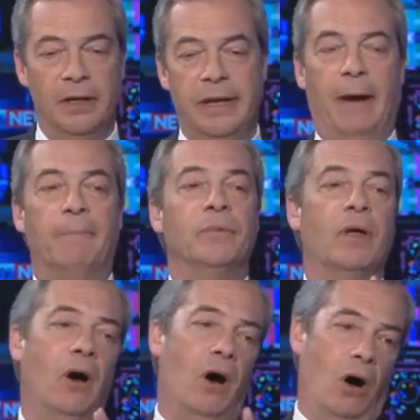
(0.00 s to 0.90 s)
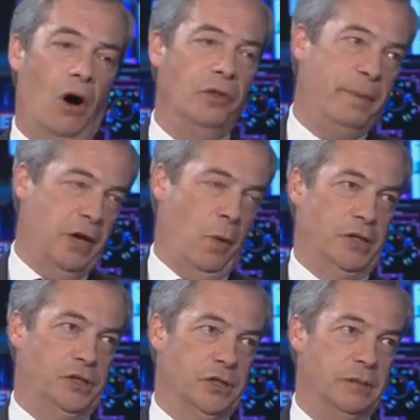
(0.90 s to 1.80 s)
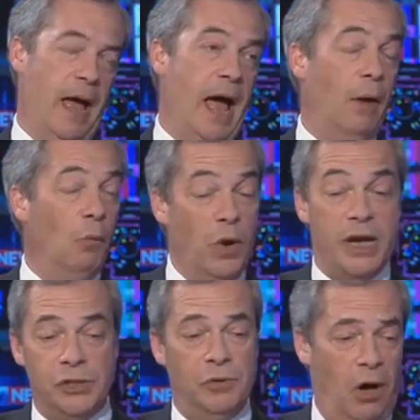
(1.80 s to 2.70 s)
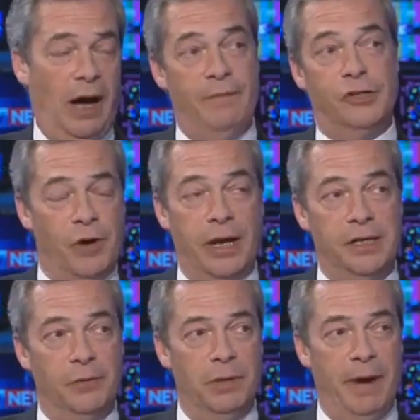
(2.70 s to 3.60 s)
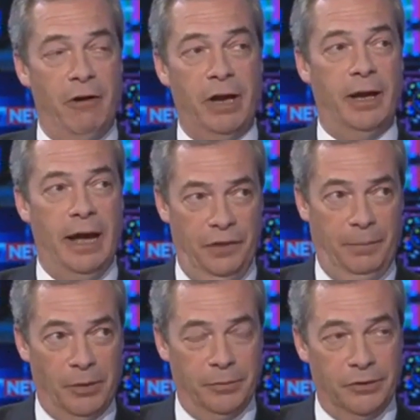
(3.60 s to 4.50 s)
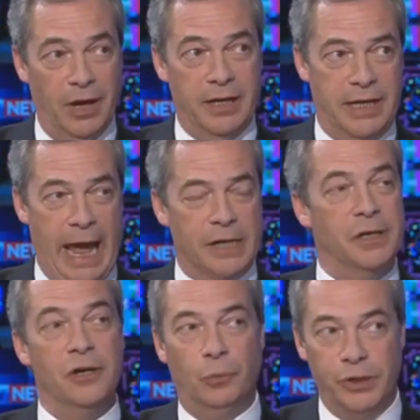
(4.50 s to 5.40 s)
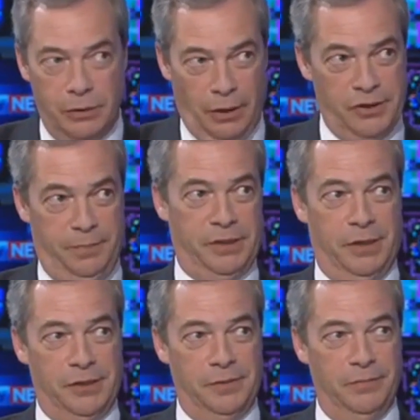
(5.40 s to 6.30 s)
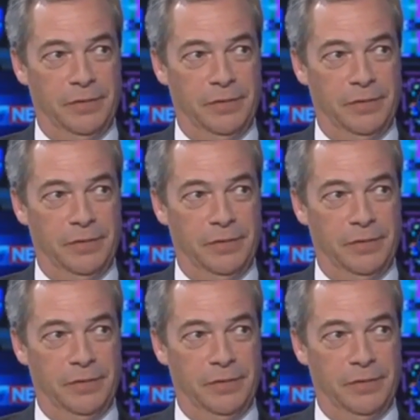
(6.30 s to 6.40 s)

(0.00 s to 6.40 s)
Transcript: Now, on the big questions about... We do not have a trade deal with America at the moment, and yet we do lots of business.